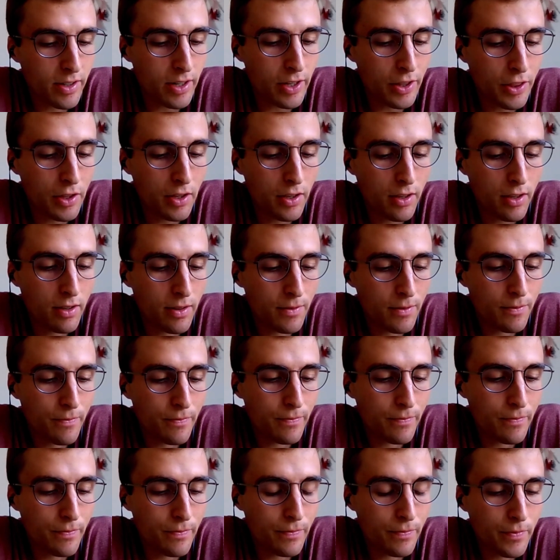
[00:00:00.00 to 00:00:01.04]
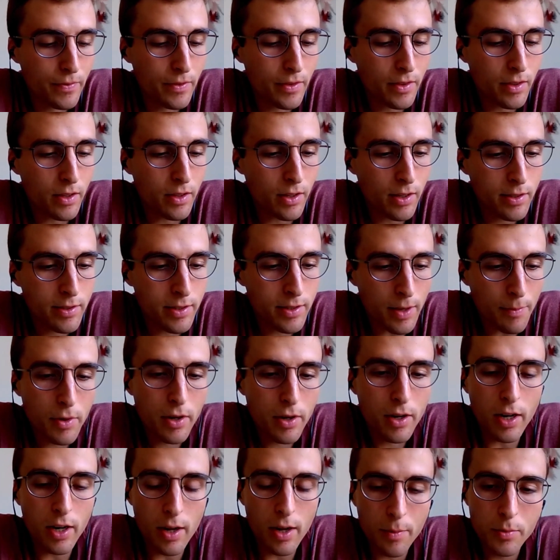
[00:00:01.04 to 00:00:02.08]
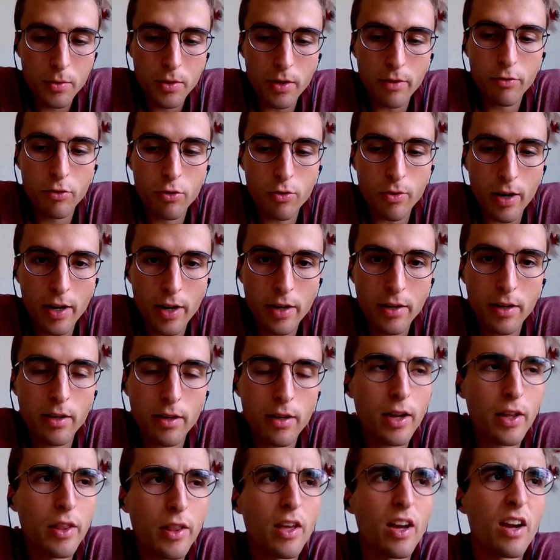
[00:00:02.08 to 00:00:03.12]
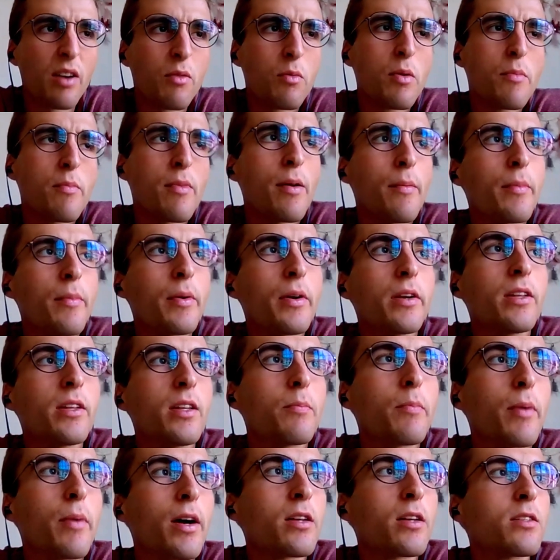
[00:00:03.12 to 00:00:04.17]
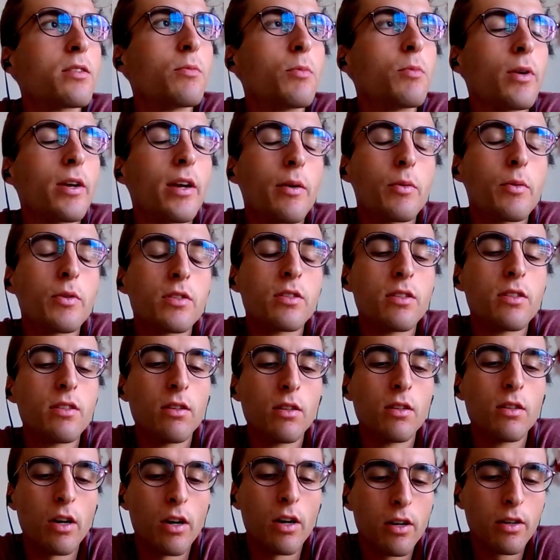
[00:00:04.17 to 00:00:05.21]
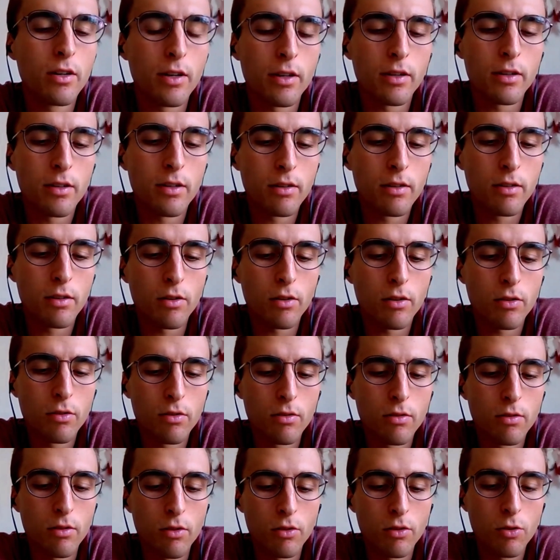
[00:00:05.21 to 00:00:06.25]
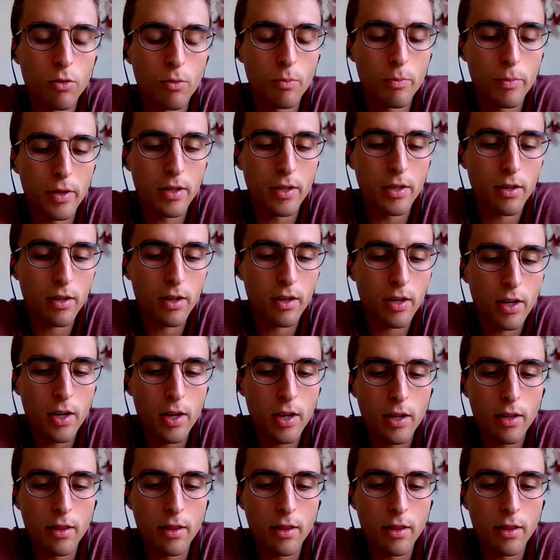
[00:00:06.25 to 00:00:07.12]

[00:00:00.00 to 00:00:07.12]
I think some clubs have tried, and I remember in the past when I was still young and not competing,